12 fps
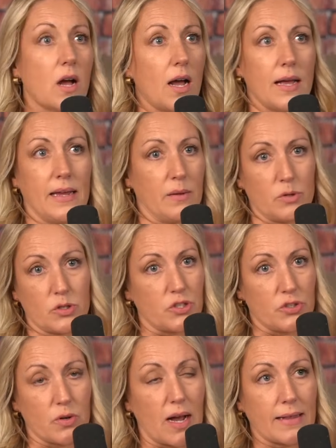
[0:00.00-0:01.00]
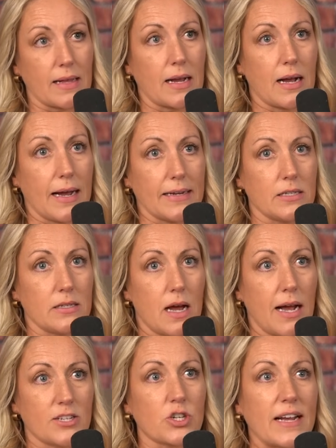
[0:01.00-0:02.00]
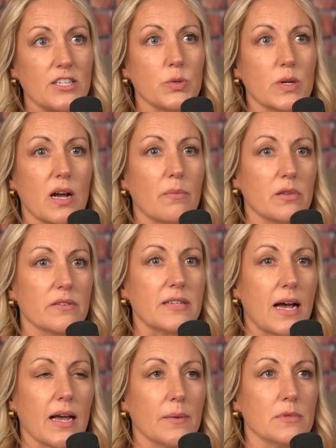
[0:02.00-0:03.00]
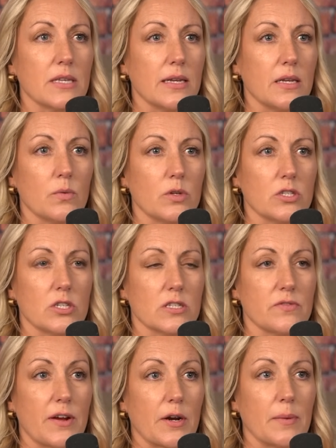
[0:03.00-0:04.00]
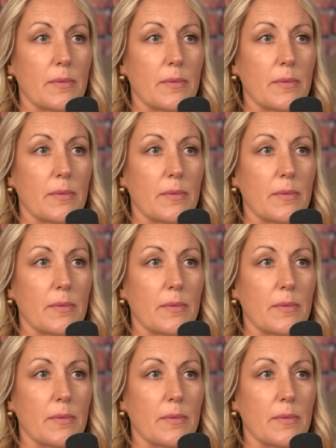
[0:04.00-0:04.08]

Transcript: was not able to. I, I, I tried to a couple of times, and it was just